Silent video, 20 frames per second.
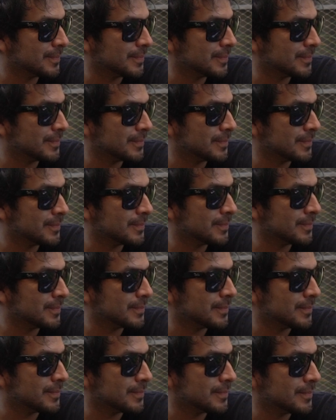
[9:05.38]

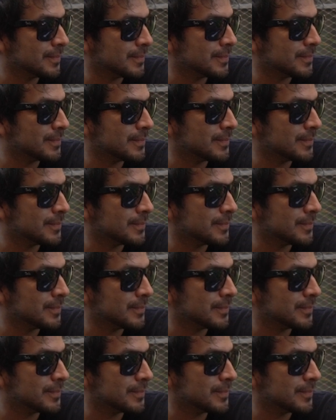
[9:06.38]

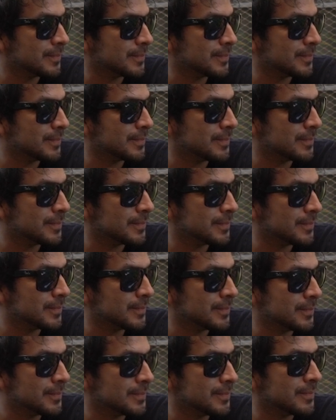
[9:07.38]

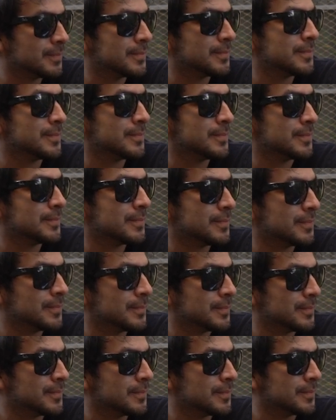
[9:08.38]

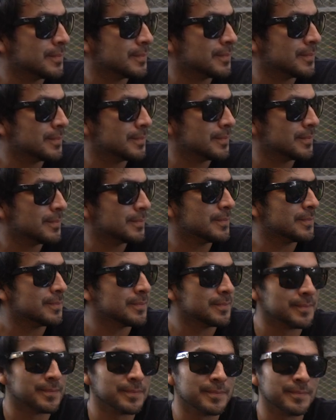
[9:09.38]

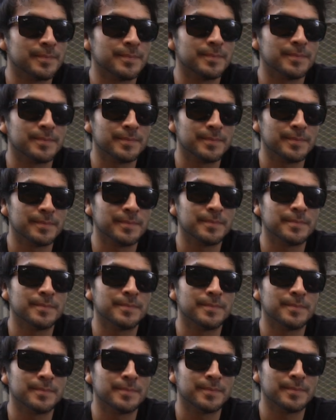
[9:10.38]

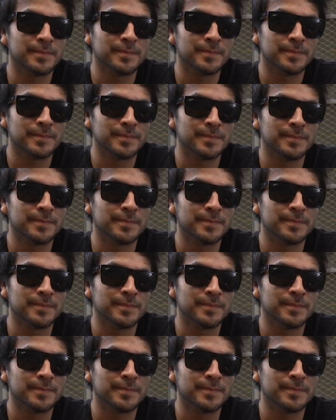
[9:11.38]
(silent)